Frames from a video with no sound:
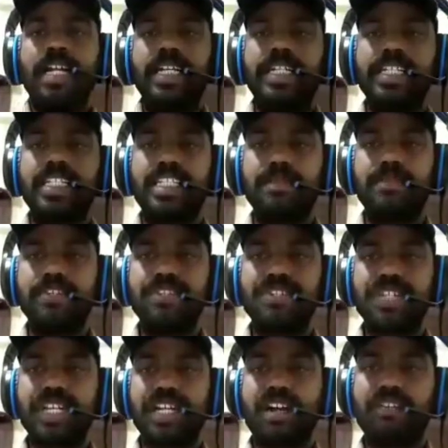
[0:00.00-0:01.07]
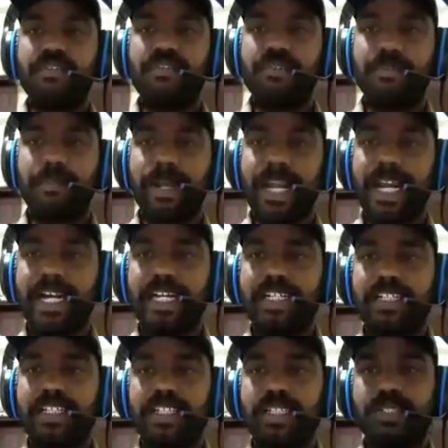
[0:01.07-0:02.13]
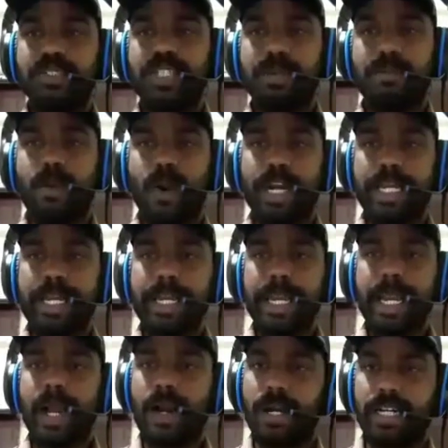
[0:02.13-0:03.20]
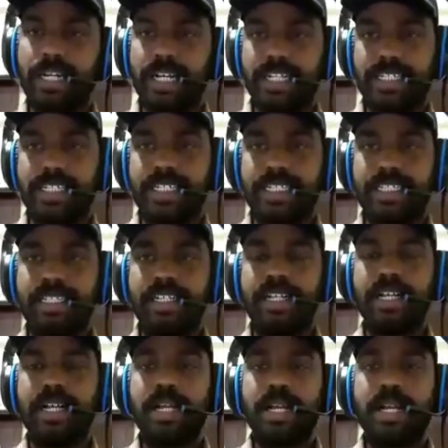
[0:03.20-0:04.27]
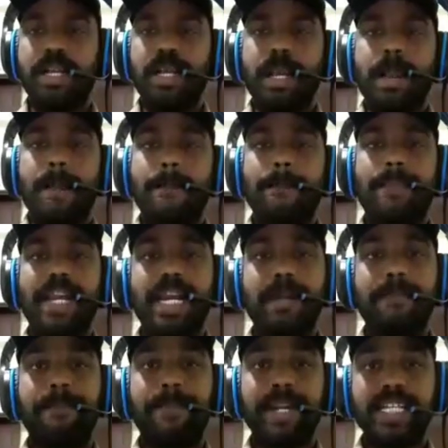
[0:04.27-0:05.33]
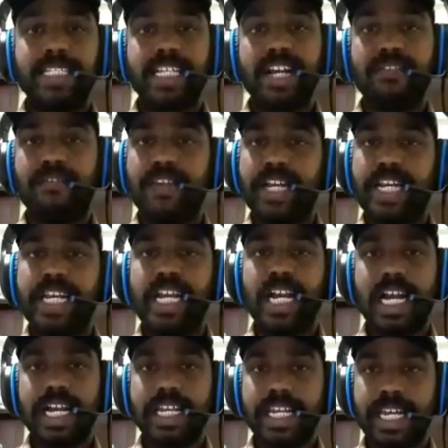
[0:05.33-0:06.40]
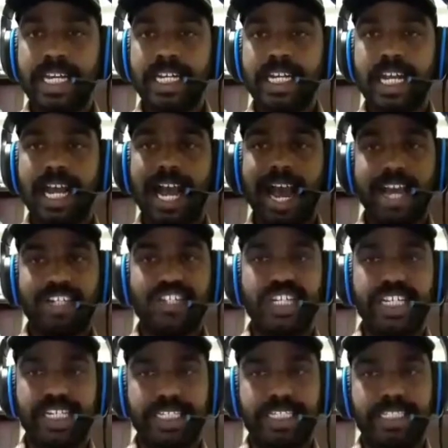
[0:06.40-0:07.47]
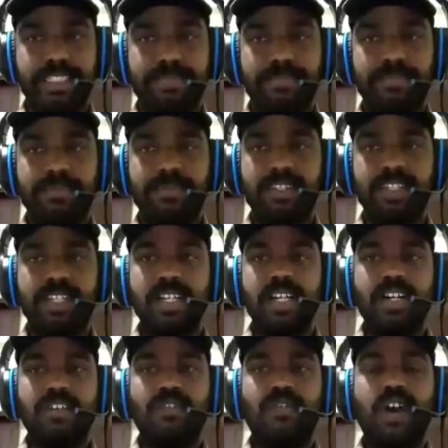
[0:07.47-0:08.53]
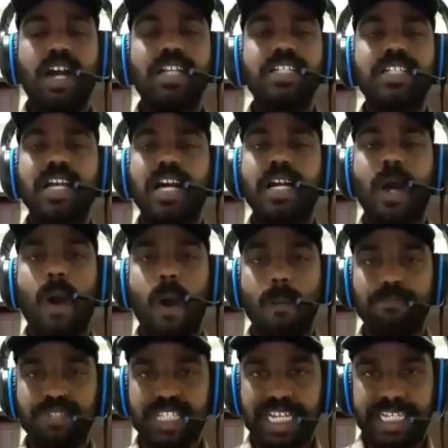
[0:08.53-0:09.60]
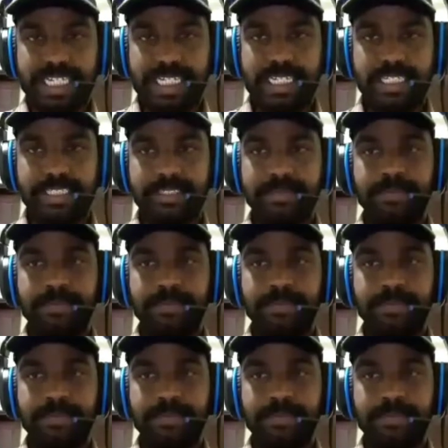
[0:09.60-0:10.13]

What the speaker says: Distribution of blood to the body organs. Blood pressure very high in arteries. Valves are absent.